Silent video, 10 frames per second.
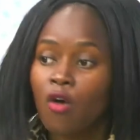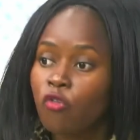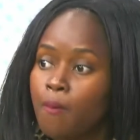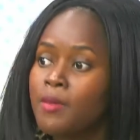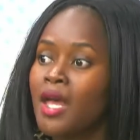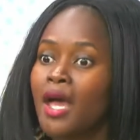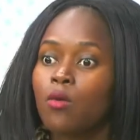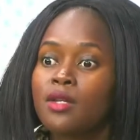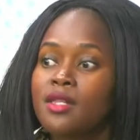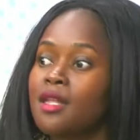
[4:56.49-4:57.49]
For me, I
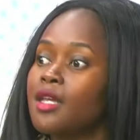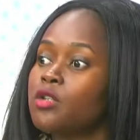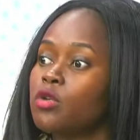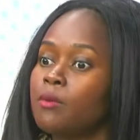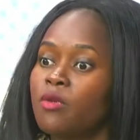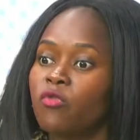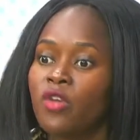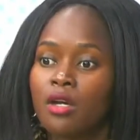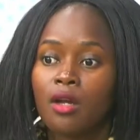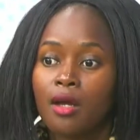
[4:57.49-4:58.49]
would say it will be
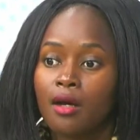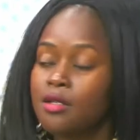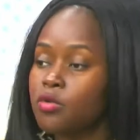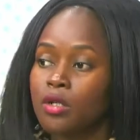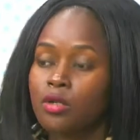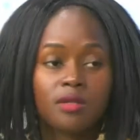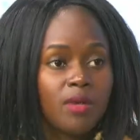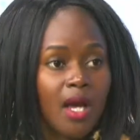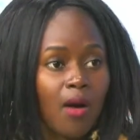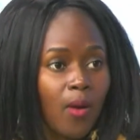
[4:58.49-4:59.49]
very, it will not
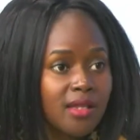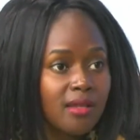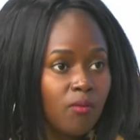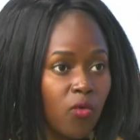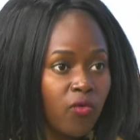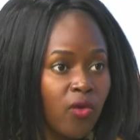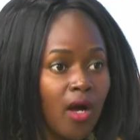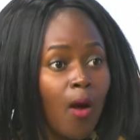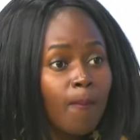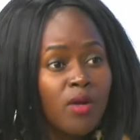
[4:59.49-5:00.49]
be a wise move. Yes.